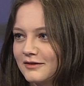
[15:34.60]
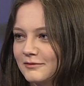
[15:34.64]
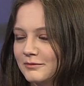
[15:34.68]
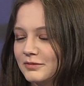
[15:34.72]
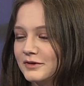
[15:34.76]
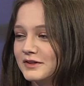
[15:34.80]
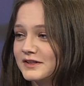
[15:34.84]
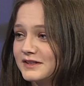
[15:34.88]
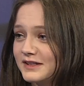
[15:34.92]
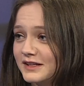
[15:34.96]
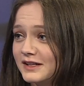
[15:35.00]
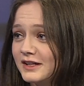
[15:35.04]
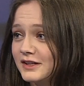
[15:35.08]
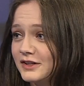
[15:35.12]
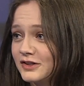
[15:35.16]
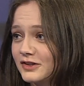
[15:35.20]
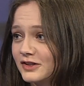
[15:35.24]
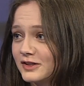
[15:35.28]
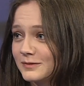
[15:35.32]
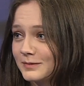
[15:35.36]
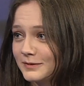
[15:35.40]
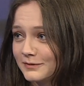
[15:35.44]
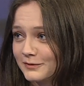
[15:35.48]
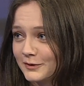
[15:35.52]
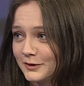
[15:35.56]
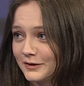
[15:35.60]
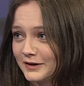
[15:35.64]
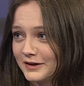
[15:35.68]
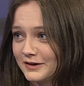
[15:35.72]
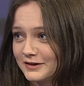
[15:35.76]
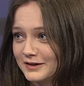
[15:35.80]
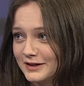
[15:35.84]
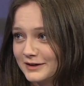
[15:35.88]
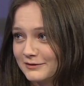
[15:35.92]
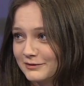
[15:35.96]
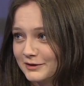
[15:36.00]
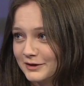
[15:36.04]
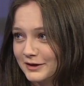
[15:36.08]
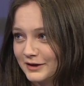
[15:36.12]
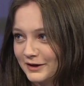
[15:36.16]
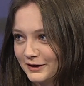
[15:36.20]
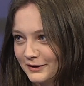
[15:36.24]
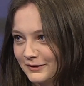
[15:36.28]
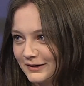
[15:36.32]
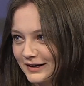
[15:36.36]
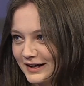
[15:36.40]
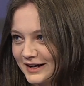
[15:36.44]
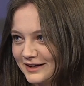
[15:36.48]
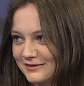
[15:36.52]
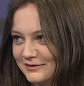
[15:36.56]
procedures before they could even
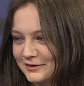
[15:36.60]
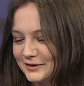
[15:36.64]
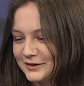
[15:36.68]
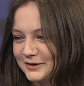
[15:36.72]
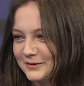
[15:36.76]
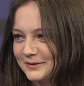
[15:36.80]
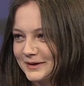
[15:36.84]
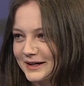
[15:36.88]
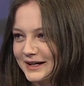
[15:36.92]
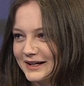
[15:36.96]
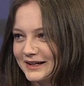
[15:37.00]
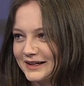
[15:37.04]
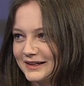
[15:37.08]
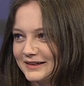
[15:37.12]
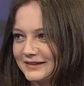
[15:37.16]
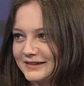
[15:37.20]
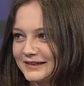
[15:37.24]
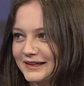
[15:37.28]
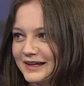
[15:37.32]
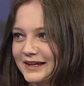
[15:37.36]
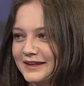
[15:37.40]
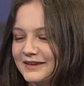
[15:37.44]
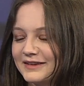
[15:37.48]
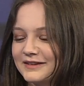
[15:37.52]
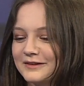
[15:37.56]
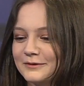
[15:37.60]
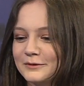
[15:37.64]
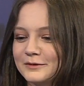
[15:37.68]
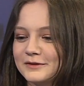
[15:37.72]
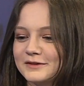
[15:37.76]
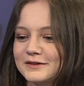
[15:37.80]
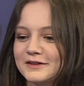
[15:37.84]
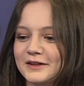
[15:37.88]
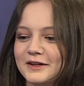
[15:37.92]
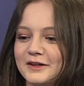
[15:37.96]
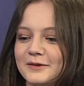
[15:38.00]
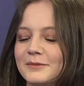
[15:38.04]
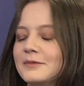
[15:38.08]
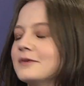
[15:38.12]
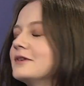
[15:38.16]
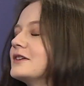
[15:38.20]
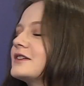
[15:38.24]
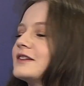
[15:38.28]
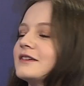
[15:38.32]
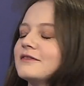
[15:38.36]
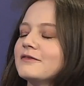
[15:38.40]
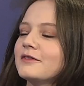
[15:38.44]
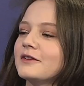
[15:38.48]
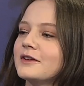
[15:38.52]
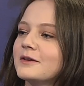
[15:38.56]
go live on the wireless, like there was so much
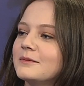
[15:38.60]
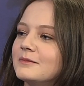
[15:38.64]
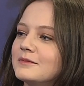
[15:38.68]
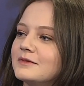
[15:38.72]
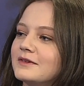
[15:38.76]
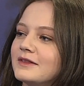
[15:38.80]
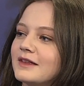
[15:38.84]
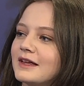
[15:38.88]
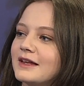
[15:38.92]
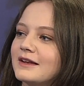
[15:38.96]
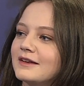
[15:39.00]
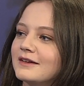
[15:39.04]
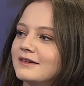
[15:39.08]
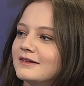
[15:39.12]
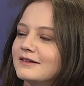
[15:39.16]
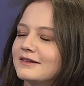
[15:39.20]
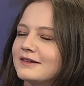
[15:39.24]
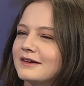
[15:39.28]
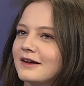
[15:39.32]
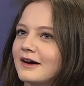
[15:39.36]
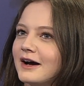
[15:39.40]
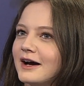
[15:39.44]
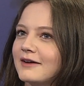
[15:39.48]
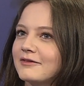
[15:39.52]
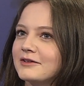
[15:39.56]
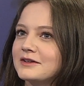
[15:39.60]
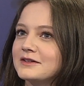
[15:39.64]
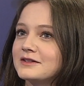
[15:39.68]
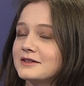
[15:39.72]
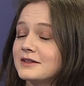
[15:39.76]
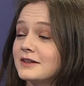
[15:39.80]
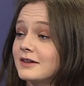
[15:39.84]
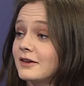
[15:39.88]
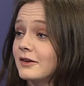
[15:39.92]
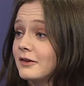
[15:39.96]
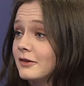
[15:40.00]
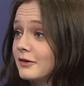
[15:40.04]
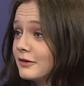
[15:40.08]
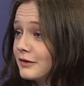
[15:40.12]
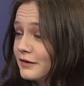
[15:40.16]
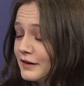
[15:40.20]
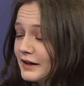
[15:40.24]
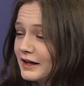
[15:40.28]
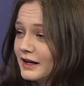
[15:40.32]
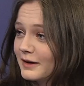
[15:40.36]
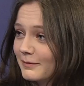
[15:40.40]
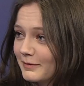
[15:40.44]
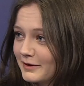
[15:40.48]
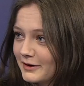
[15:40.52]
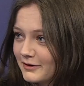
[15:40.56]
for them to then start having to
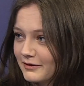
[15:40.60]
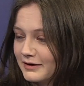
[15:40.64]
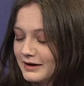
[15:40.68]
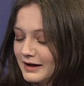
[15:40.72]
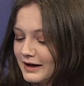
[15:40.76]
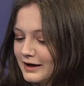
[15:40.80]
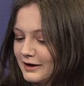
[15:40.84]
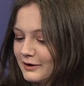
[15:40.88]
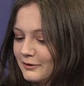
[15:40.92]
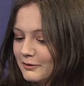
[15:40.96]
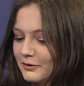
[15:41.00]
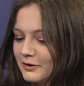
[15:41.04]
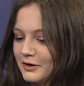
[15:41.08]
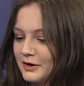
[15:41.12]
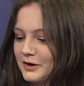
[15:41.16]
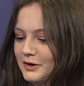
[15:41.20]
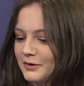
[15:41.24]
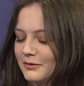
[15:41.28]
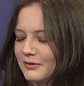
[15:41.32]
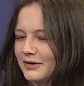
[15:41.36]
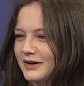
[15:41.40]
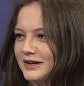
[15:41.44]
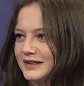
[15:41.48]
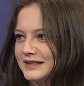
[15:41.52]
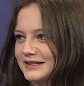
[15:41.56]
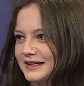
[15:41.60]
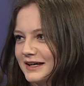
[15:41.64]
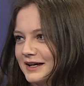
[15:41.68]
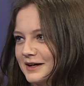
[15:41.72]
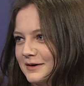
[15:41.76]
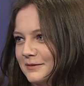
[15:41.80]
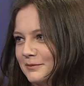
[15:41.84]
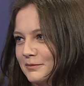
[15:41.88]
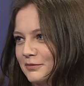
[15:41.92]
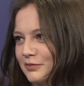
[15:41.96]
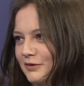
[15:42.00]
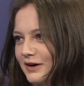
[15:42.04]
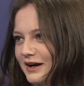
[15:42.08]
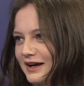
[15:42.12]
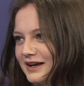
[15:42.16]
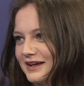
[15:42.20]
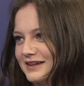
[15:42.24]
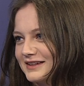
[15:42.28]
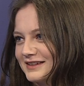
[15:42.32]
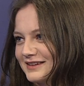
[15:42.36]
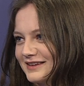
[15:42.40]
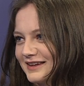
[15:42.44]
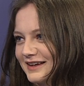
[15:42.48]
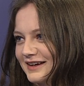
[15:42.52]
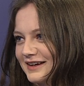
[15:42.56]
think about now, whereas like prior
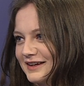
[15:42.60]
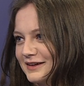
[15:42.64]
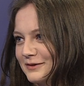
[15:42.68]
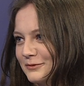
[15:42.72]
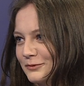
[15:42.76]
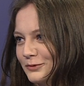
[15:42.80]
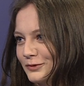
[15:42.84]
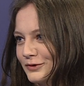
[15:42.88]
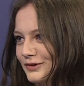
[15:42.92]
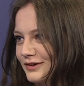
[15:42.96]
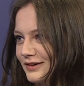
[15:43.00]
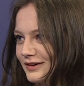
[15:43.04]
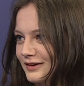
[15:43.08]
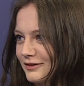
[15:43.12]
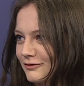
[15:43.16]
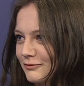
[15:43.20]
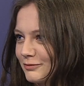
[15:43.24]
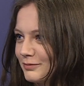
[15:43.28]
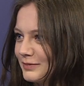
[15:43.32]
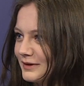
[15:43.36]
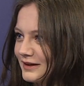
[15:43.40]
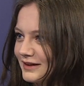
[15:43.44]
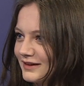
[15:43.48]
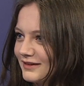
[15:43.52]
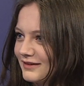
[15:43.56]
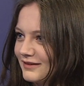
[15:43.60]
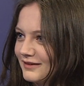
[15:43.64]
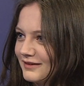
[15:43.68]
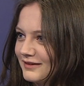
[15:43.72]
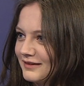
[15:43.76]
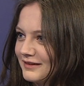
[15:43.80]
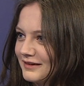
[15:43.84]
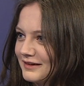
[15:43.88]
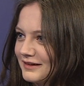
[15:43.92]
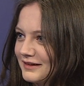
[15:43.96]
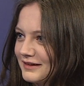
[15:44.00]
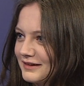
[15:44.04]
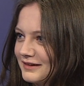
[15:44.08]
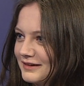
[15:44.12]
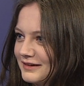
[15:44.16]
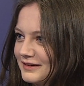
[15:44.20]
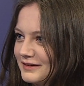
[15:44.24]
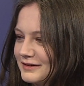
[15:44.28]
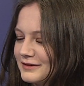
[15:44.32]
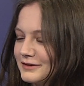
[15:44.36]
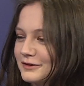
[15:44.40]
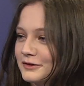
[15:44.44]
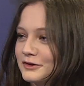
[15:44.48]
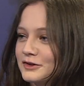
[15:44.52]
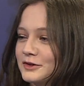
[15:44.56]
to that it wouldn't have been
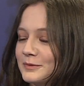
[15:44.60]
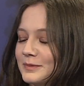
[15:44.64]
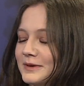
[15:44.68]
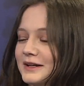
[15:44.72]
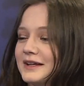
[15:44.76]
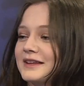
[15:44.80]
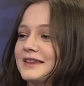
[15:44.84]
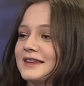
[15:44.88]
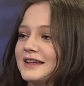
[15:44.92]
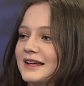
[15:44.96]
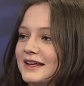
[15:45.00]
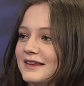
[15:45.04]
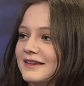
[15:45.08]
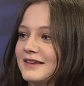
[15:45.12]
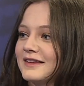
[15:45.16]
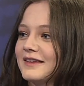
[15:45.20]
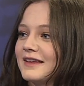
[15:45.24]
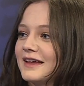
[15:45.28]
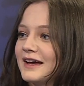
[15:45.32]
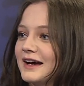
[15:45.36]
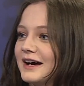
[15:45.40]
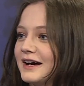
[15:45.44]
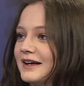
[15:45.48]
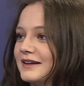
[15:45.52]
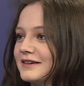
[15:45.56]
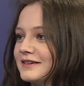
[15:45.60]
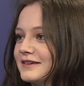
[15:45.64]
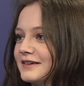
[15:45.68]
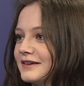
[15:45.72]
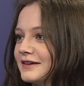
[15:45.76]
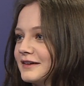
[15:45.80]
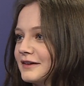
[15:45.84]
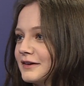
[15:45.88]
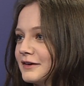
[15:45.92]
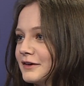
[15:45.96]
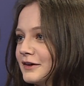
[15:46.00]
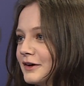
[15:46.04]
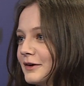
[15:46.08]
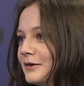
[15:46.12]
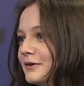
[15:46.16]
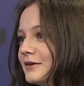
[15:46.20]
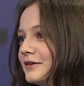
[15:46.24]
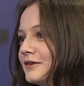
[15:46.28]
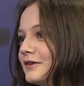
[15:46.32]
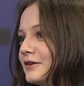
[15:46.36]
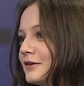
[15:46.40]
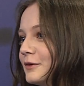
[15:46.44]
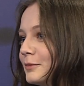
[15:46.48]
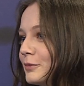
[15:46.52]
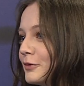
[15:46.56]
such a big thing that they had to go and
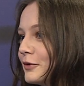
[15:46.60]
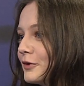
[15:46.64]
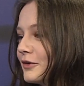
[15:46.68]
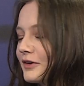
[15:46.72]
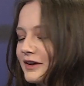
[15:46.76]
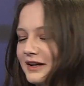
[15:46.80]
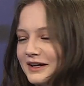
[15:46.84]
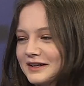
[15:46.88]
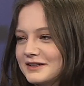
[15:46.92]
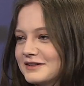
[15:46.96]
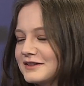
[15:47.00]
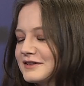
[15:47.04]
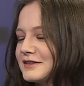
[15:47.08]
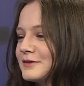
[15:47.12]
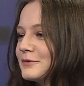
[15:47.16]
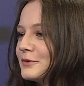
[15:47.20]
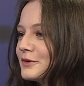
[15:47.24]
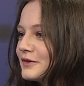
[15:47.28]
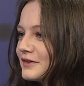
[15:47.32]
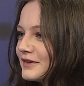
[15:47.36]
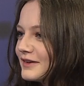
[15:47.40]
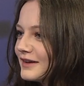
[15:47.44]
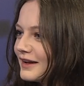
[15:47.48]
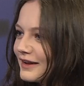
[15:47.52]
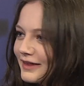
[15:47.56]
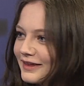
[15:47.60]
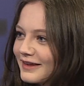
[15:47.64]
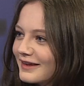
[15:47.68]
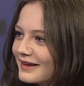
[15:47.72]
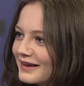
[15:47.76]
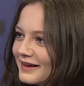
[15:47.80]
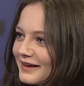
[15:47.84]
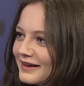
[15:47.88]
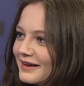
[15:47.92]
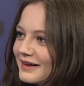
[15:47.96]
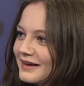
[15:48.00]
do broadcast because it wasn't a thing.